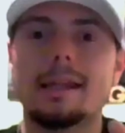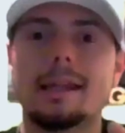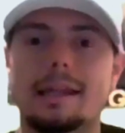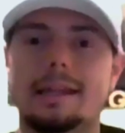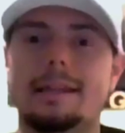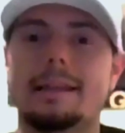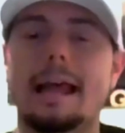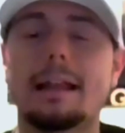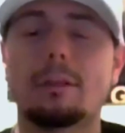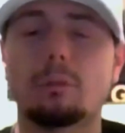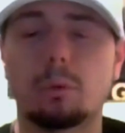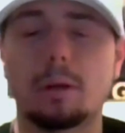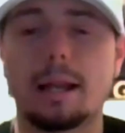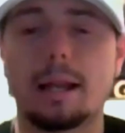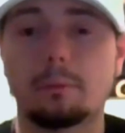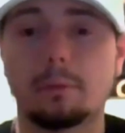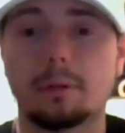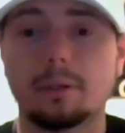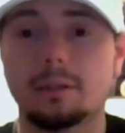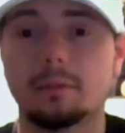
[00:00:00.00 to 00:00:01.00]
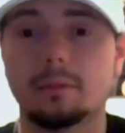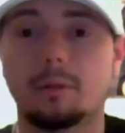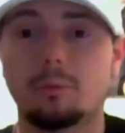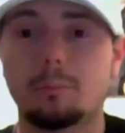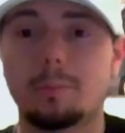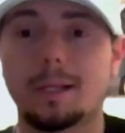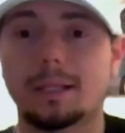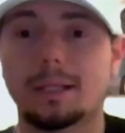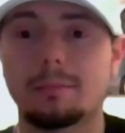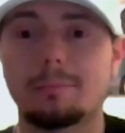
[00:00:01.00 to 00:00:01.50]
And that's what I really
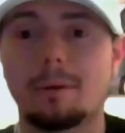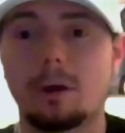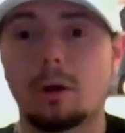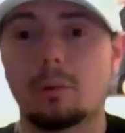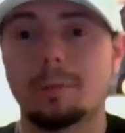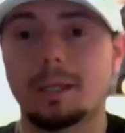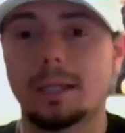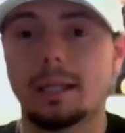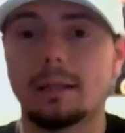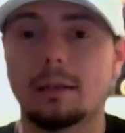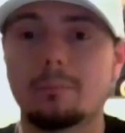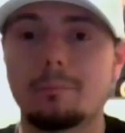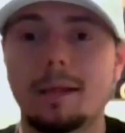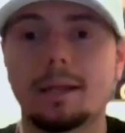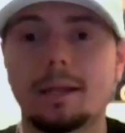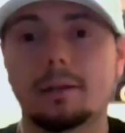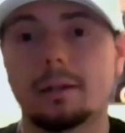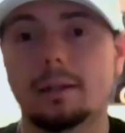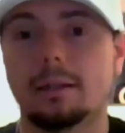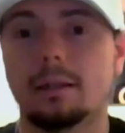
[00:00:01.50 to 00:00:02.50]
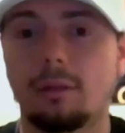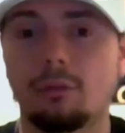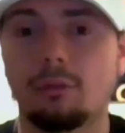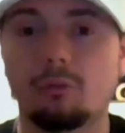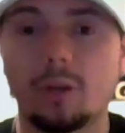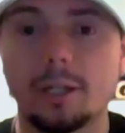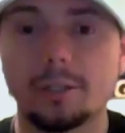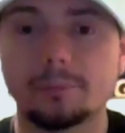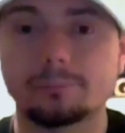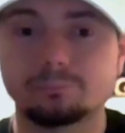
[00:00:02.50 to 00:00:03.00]
respected about Mikaela Mayer in this
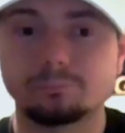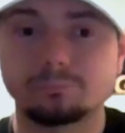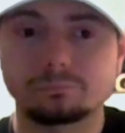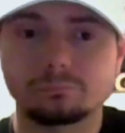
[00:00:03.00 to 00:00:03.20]
fight.